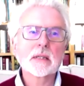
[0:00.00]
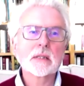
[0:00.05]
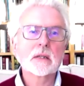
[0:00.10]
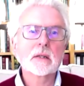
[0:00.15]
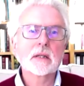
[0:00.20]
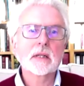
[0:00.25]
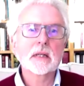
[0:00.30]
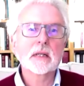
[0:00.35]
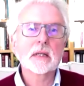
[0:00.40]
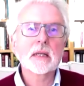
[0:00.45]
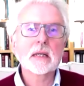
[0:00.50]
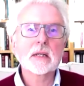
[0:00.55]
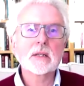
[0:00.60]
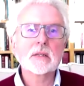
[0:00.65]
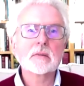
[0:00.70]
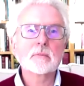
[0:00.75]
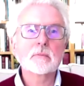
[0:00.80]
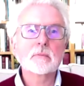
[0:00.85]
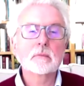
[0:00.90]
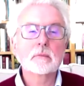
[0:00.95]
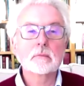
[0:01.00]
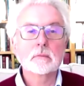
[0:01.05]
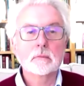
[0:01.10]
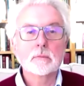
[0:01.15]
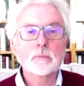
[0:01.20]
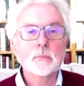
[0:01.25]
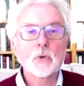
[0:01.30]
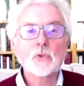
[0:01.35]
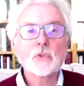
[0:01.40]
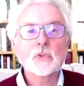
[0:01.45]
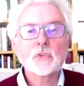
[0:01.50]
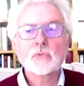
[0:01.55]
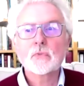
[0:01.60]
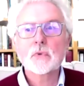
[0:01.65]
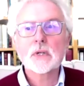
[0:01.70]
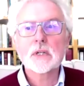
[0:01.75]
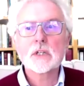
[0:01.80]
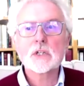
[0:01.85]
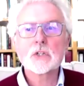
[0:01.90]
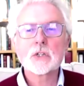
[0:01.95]
in the United Kingdom, both of
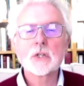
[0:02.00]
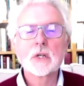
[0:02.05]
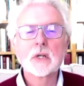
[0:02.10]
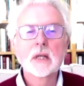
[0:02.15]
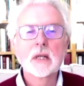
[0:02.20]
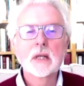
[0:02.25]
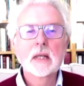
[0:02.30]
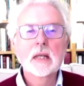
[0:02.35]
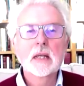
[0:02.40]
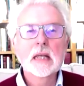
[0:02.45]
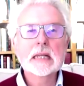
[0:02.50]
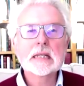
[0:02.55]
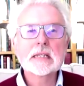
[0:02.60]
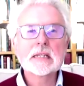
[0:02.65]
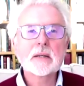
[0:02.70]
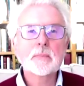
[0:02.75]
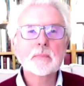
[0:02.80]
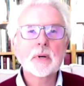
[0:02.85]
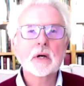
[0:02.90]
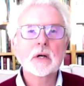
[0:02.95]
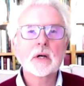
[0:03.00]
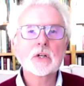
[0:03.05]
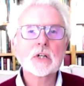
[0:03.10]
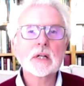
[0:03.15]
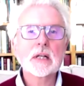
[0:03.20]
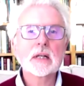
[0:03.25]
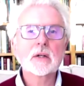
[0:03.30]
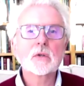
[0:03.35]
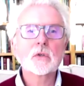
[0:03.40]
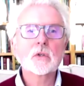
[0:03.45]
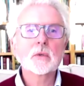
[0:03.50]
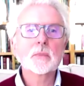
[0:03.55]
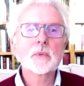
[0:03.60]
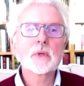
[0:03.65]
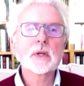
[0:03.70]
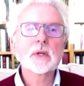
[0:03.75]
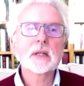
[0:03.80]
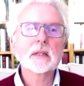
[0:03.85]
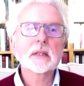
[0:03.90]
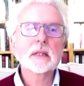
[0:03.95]
which indeed partially
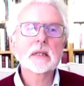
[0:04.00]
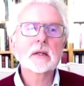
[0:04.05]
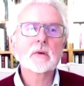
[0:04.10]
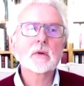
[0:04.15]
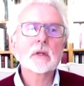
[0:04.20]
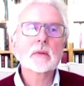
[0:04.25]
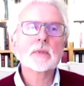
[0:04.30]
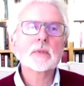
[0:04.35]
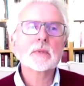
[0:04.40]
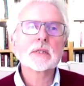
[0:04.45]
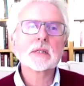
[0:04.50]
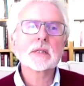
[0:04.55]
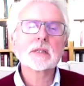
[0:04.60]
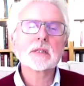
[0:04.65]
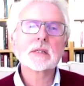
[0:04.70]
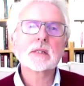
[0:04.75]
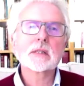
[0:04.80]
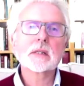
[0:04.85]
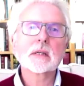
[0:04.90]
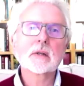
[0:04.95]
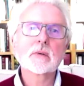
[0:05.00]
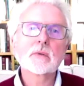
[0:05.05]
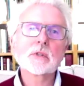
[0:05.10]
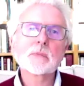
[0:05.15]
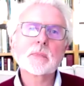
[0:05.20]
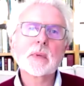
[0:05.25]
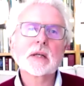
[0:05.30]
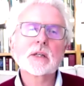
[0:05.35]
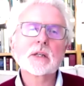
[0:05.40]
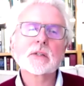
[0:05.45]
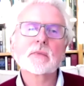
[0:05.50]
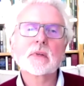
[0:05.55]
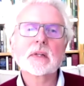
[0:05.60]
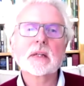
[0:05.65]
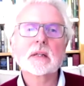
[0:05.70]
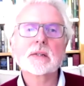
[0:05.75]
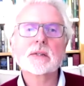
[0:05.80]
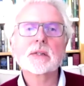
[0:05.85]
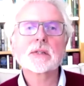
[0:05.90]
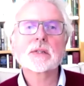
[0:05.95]
incorporated the agreement into their respective
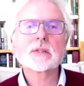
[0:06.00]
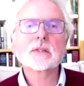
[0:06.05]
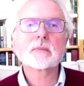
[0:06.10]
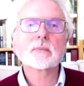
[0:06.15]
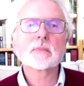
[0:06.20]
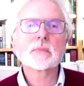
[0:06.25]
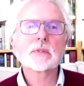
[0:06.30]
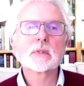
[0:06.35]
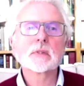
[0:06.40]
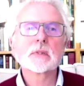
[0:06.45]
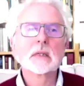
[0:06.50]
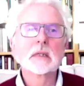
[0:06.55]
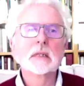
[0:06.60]
legal systems.